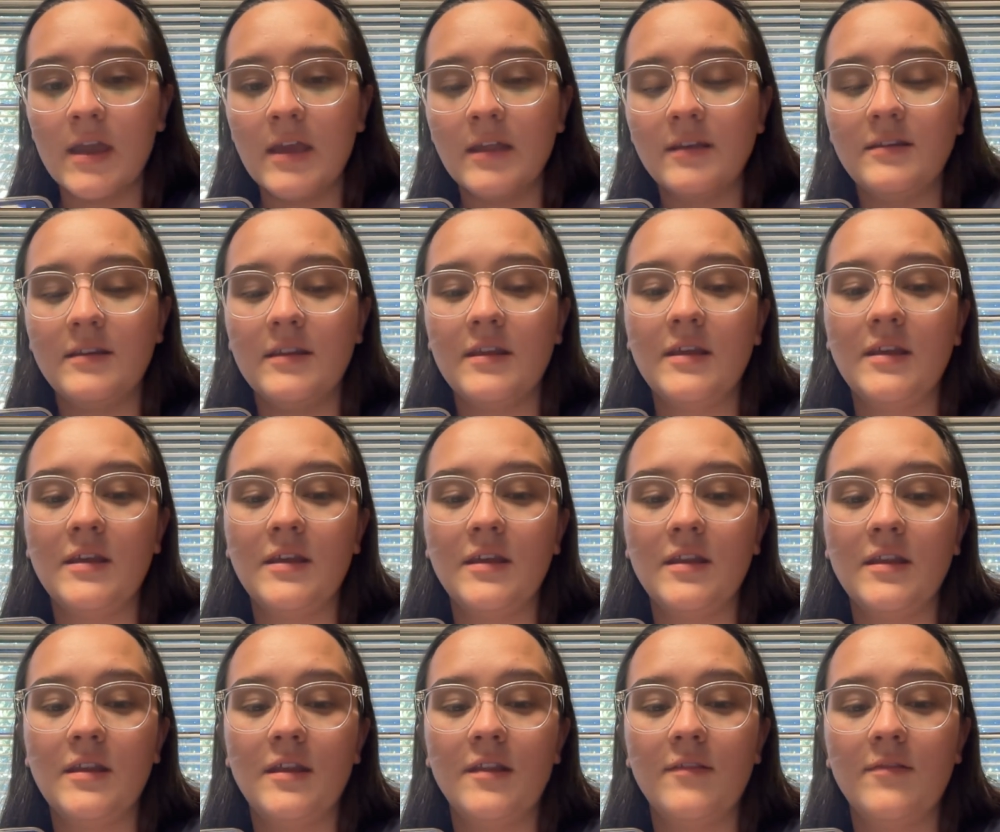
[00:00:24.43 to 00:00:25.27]

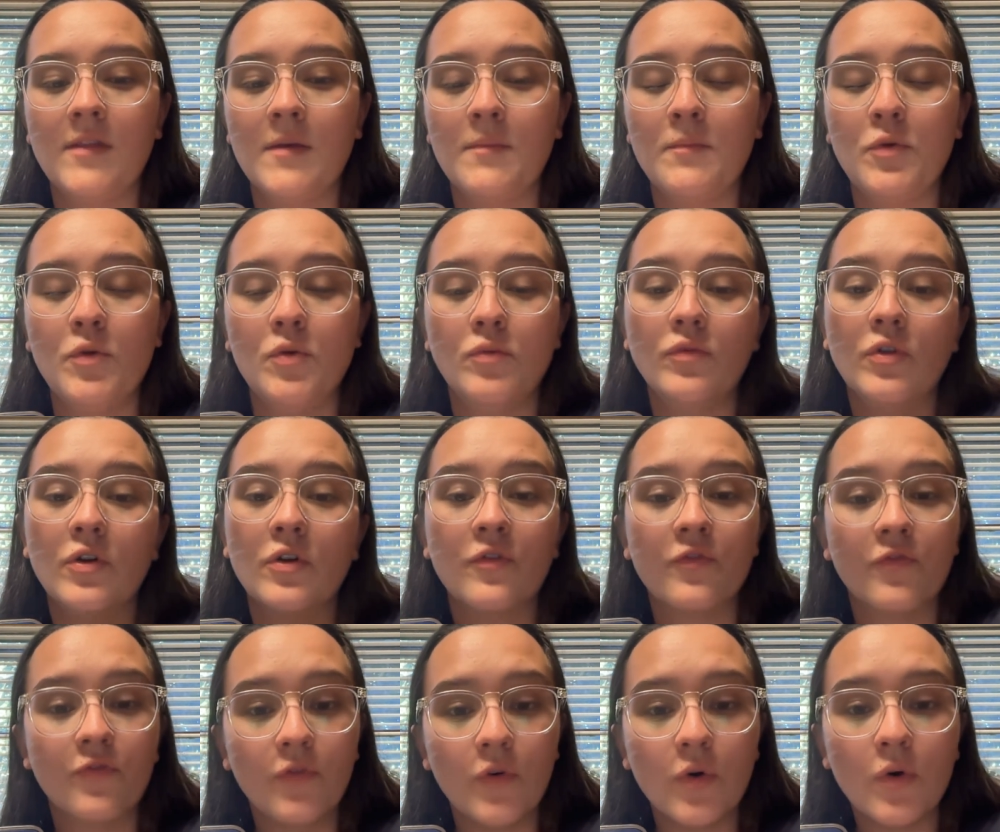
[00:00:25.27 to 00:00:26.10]
Did the moon look
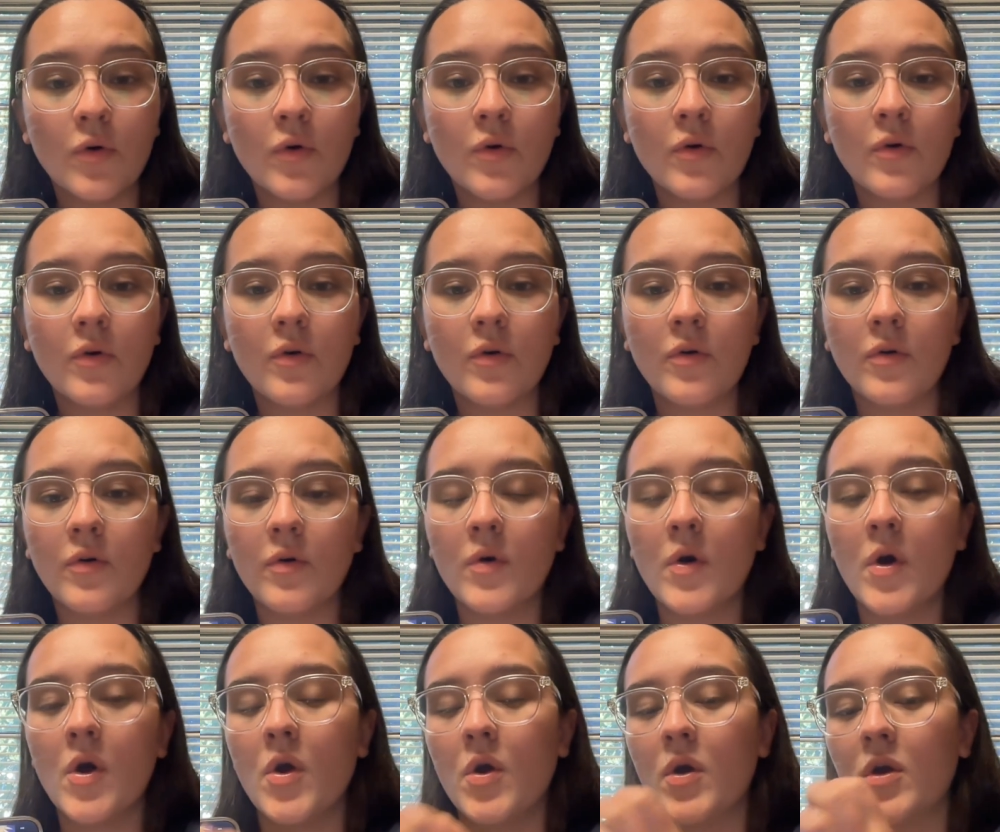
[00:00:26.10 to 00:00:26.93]

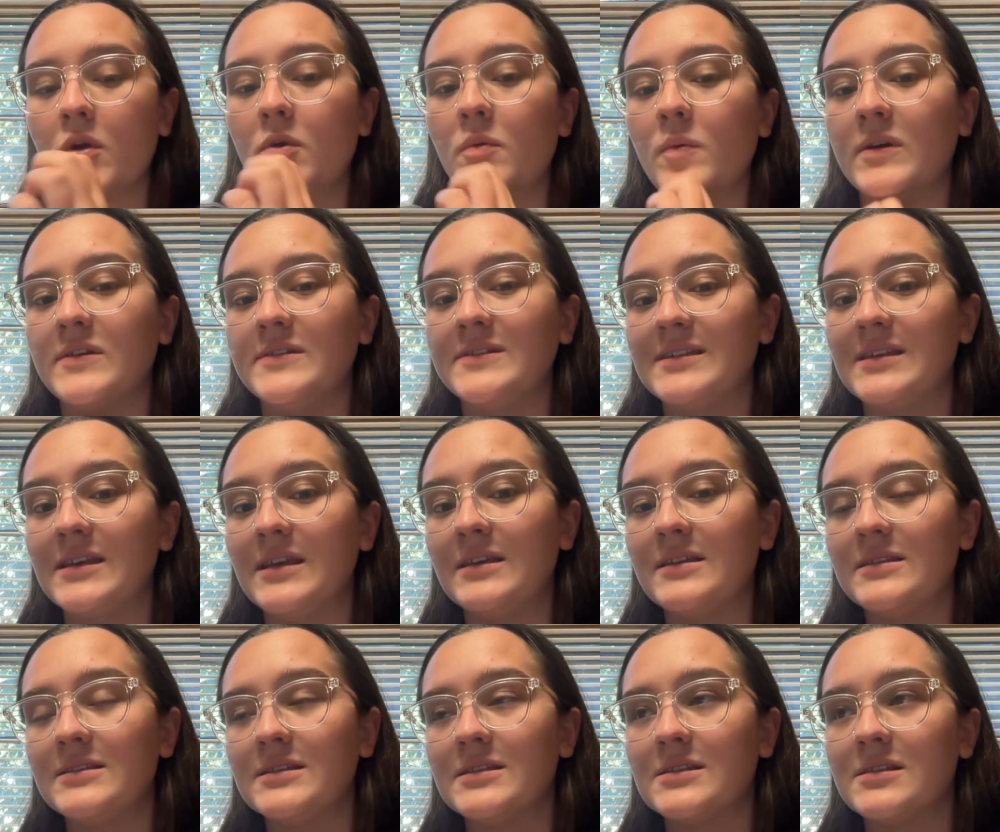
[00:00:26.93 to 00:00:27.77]
full, or was
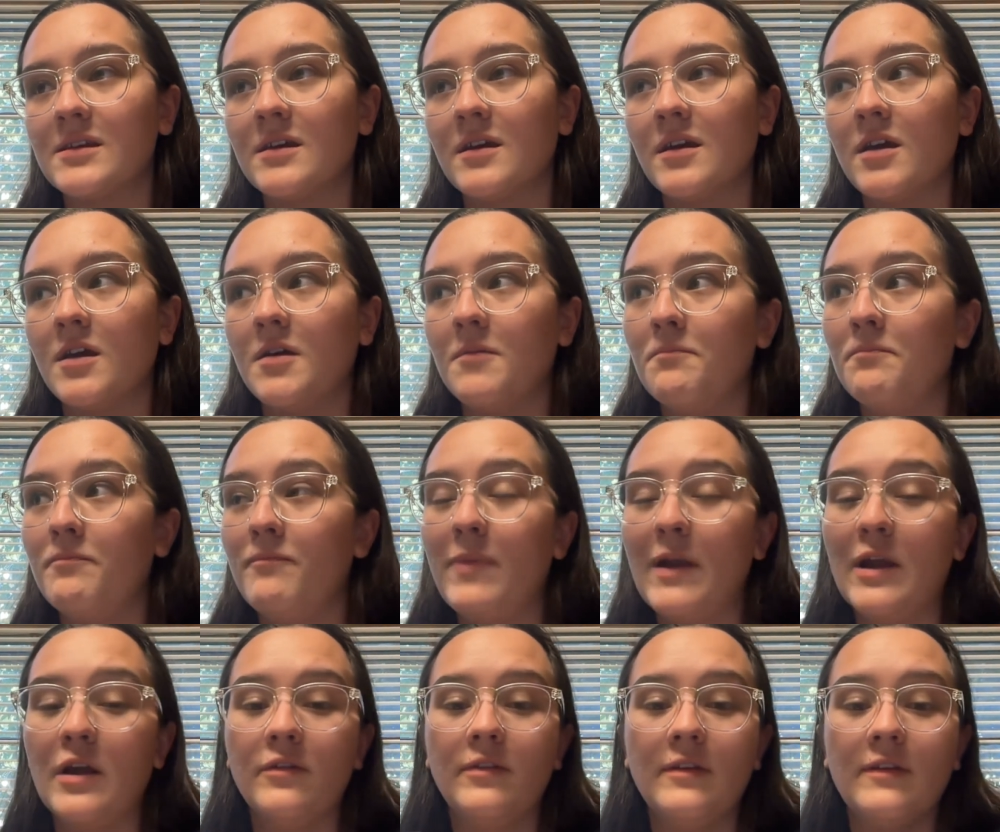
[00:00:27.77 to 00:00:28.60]
it
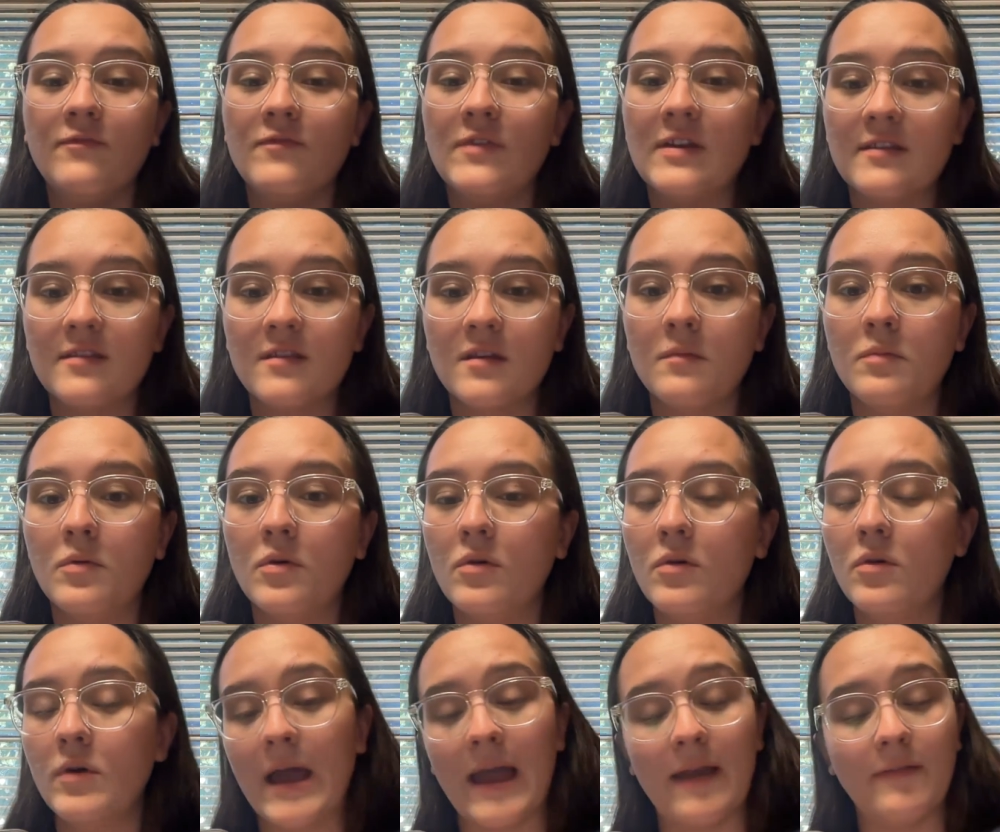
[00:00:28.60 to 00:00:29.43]
barely
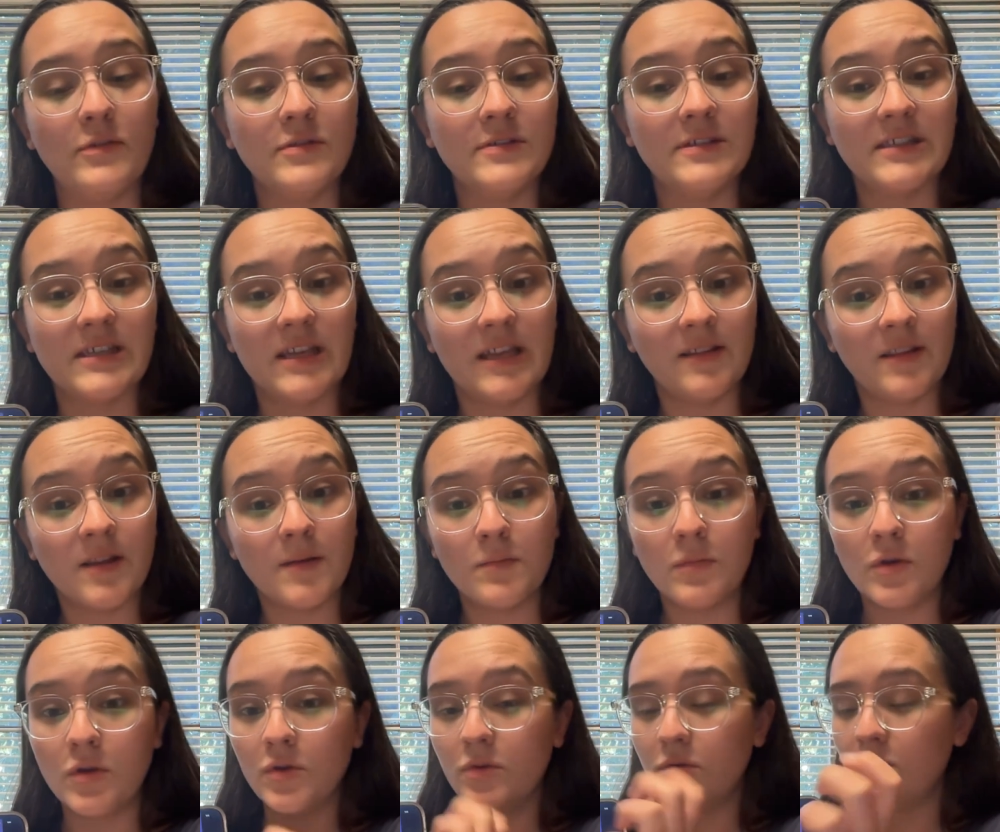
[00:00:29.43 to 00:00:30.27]
visible? Have you seen the
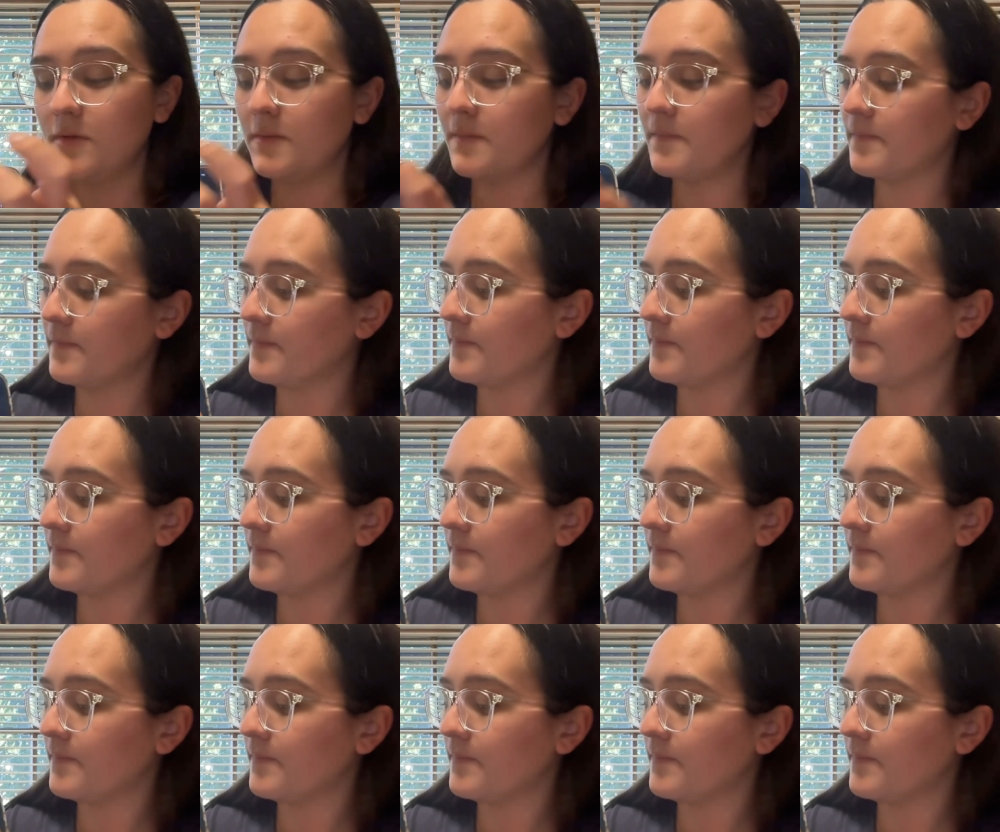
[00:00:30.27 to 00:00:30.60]
moon?